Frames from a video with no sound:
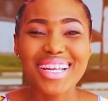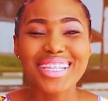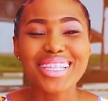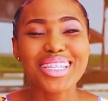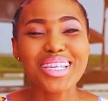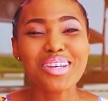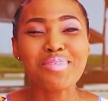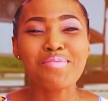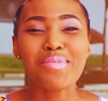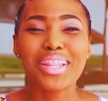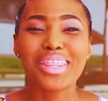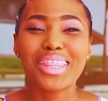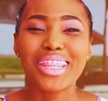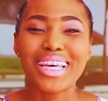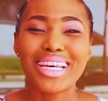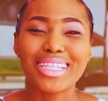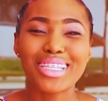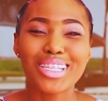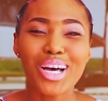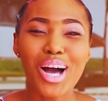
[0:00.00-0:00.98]
and see what
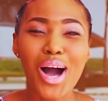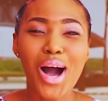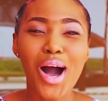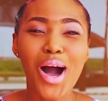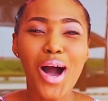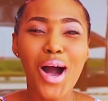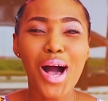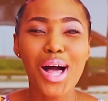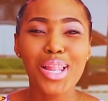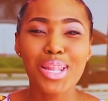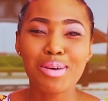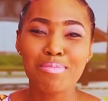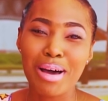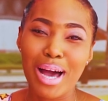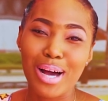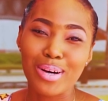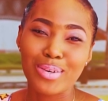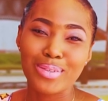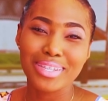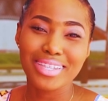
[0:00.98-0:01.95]
it's all
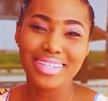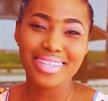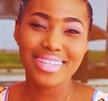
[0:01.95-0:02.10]
about.